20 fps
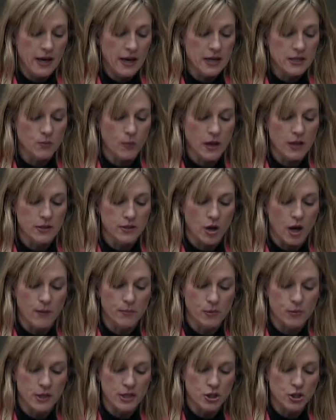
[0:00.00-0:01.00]
as well as
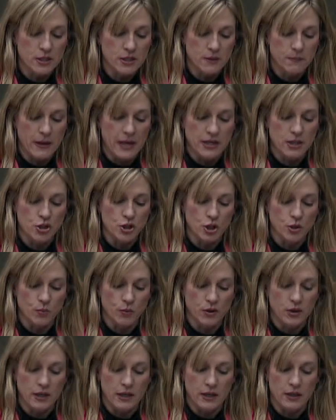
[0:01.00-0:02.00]
Operations Manager
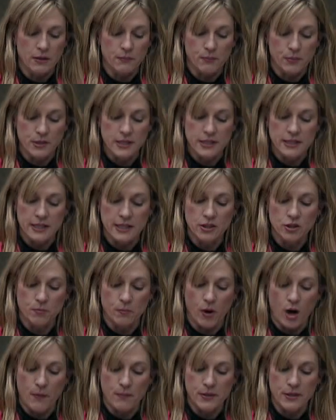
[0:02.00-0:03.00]
within the Precinct
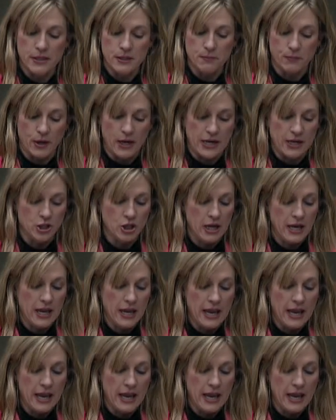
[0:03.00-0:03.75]
Properties Branch